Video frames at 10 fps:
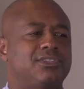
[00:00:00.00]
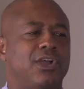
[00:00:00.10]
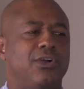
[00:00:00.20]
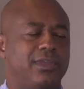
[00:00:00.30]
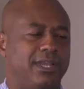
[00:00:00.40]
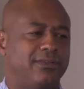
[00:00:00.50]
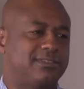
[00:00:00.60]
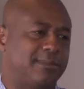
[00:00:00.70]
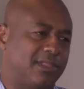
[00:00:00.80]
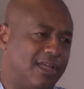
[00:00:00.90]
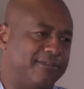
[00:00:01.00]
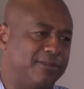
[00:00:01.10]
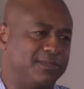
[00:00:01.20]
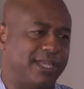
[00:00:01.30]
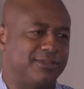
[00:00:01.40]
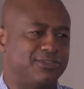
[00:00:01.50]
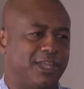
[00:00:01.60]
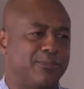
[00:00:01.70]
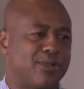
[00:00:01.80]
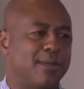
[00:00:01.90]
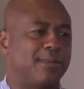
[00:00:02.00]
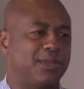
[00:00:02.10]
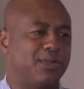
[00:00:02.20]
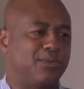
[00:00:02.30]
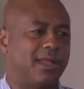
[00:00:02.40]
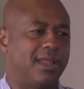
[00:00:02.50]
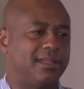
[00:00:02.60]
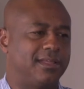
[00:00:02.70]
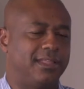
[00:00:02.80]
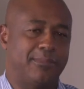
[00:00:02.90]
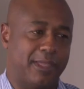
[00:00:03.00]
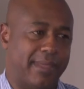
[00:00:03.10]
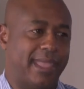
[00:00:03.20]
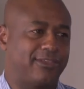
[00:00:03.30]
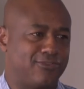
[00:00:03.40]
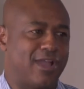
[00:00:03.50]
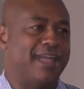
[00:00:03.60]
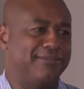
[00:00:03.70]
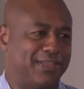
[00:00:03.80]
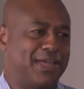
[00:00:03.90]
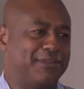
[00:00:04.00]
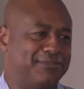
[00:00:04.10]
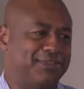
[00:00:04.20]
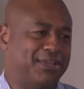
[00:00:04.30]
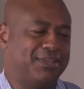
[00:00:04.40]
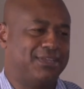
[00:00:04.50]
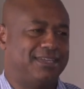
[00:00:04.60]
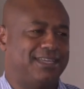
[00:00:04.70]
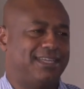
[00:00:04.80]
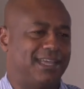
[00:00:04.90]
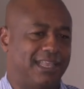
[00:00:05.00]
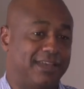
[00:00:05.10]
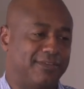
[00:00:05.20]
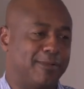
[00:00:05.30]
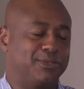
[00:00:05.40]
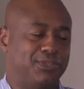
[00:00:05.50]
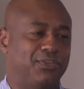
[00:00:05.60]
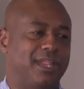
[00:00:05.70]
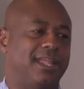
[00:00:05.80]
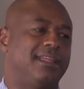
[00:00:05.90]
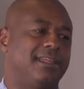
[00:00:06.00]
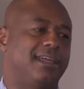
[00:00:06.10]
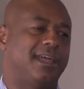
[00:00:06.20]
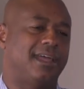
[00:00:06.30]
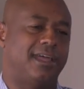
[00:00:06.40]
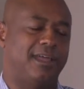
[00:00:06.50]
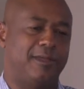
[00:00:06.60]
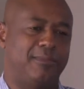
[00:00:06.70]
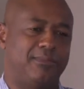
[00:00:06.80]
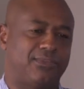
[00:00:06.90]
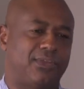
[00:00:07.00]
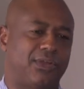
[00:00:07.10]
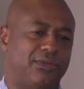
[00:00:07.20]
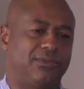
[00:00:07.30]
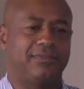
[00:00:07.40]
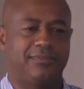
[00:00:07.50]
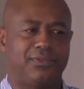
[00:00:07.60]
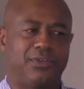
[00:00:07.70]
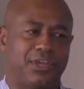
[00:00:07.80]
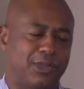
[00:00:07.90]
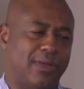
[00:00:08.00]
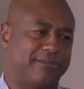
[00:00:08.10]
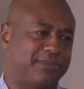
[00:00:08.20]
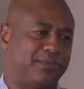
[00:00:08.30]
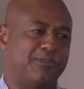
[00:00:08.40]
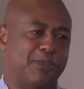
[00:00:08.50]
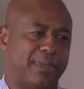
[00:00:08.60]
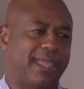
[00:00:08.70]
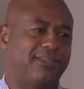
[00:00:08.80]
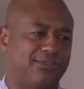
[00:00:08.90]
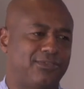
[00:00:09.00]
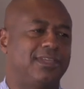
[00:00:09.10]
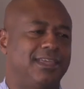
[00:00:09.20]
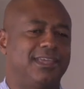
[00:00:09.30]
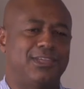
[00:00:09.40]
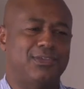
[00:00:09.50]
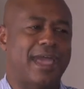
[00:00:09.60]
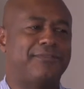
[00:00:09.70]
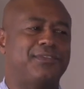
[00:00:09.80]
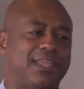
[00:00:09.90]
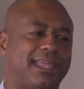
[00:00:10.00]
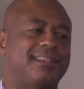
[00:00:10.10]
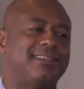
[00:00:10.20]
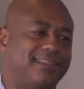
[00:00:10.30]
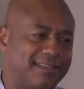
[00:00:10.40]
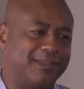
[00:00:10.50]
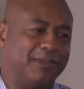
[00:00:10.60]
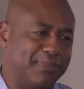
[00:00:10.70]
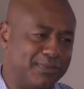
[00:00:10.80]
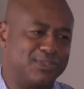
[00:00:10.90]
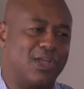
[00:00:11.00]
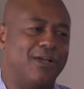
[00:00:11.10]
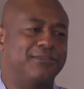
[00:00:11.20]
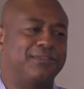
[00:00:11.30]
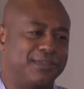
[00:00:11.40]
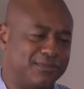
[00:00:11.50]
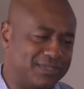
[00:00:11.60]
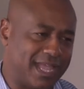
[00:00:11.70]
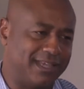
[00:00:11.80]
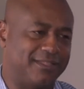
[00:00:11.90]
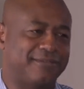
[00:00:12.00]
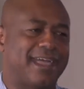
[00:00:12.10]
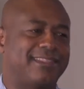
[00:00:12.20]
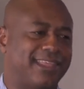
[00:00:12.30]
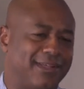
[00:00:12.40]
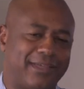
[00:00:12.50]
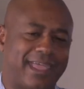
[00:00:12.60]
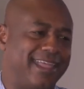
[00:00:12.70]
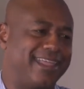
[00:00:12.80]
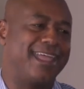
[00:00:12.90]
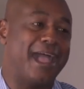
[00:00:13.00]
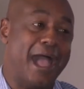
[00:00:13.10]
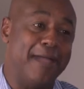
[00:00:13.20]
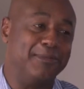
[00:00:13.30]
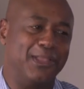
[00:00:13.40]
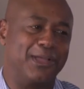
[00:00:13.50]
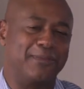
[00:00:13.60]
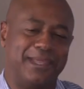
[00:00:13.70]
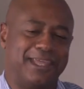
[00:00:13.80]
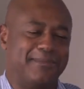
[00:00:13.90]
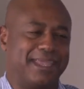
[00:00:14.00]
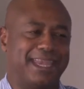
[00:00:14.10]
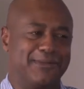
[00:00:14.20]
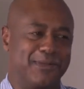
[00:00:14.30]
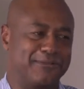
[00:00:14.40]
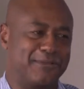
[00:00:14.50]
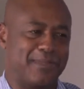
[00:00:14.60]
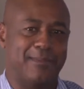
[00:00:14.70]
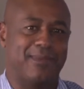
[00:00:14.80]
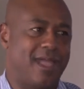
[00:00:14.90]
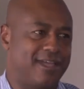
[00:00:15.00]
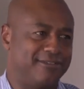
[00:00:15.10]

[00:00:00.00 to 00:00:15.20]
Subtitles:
So some of the law firms, I understand, probably don't want to, and the big banks drive a lot of opportunity. So if you're going to go after one of the big banks, you have to be resigned to the fact that, okay, I'm no longer going to be getting work from them